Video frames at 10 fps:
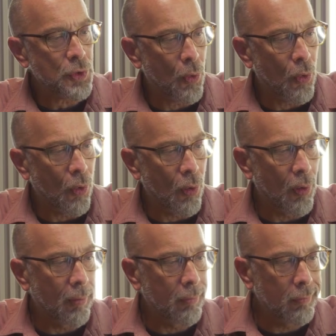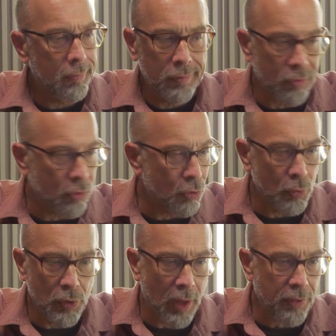or does it do
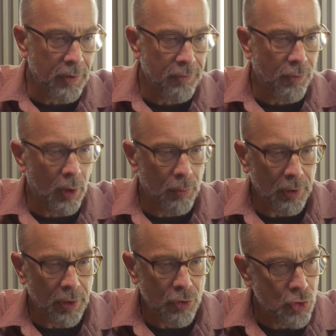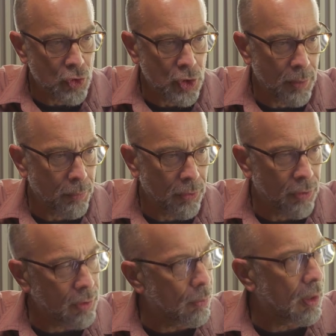nothing for our relationship with
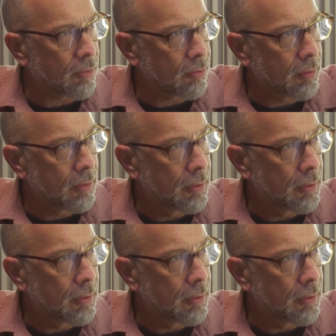the U.S.?